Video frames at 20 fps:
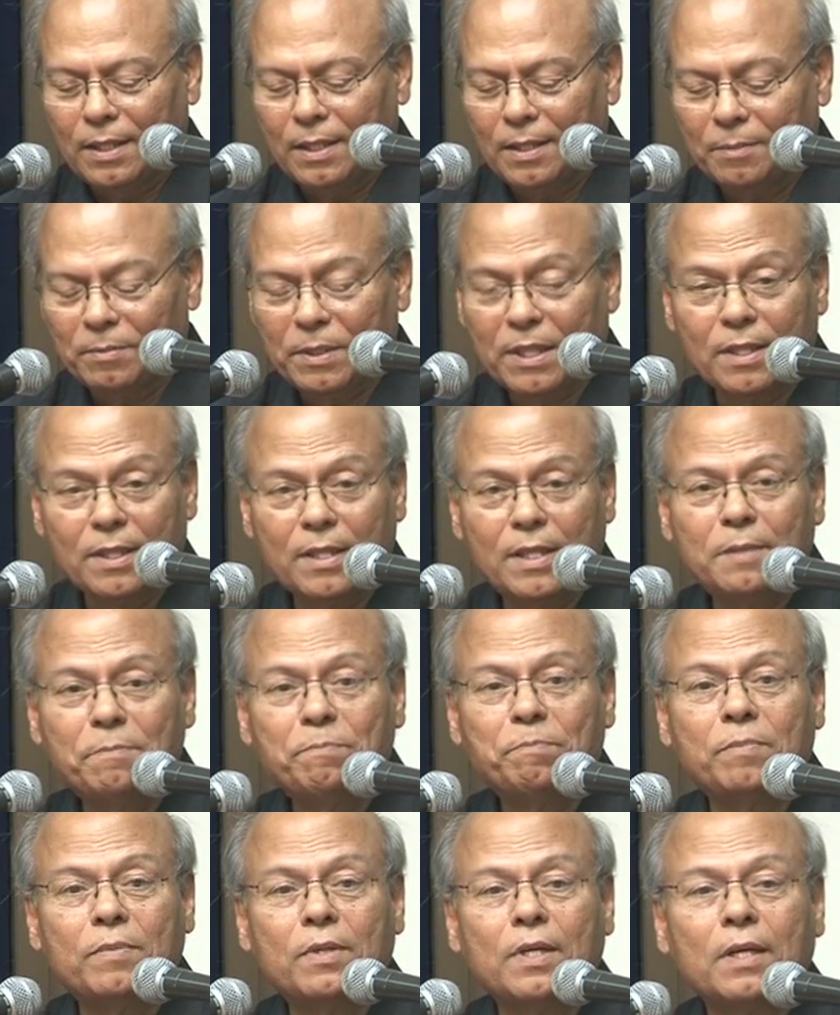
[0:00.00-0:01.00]
Uh, because
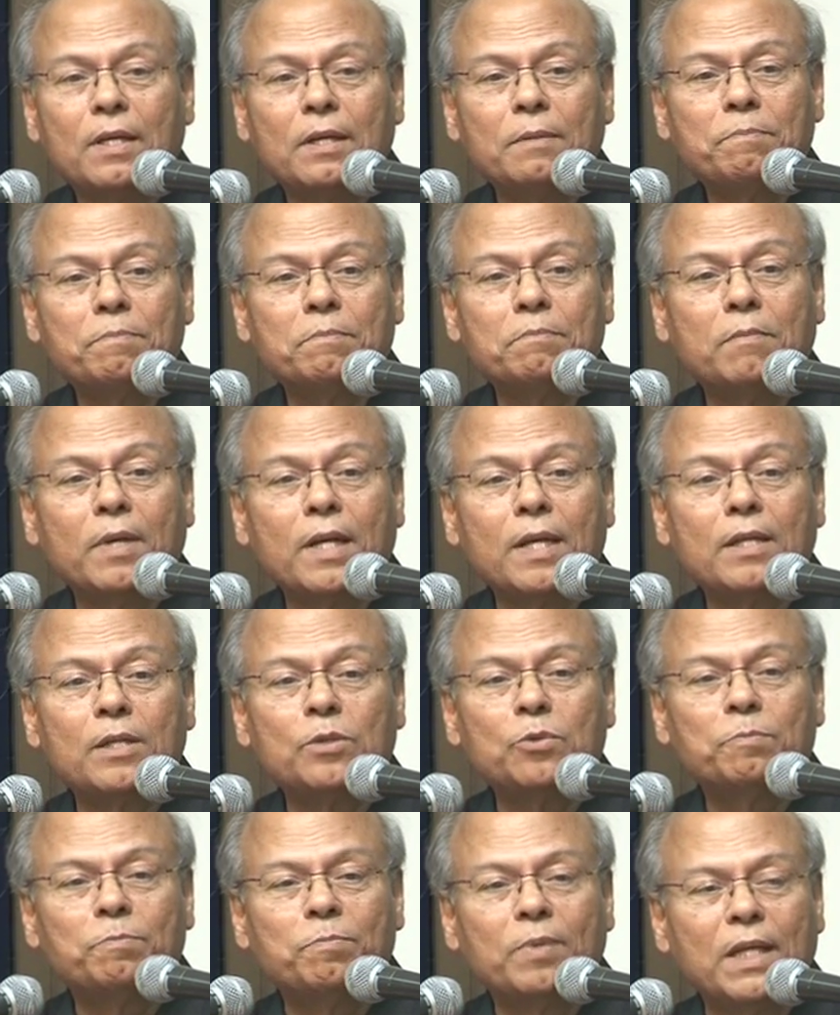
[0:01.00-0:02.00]
he, he made
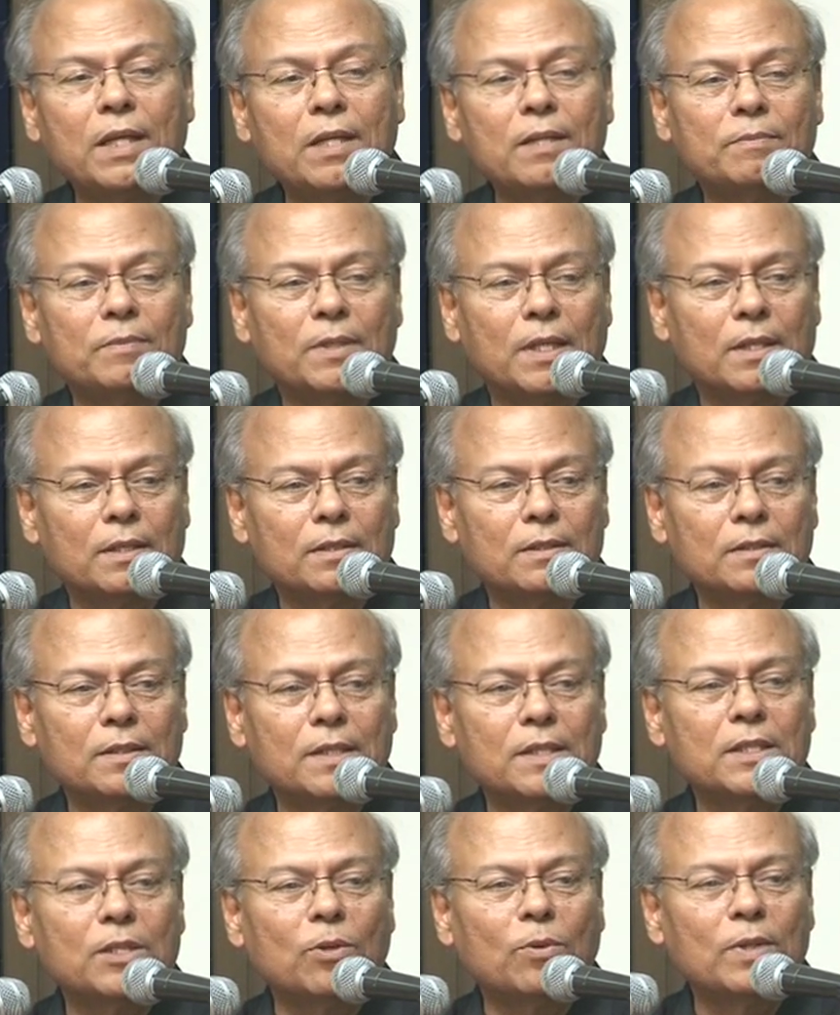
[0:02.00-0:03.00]
you believe that
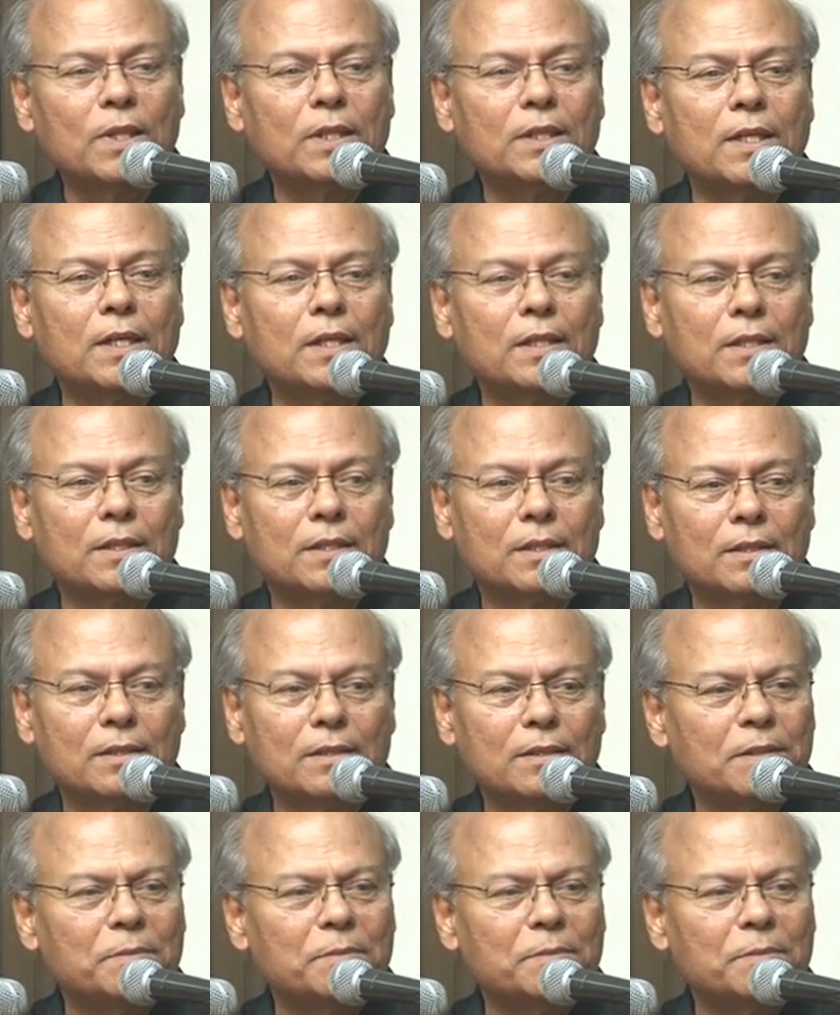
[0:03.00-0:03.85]
this is the only thing needed.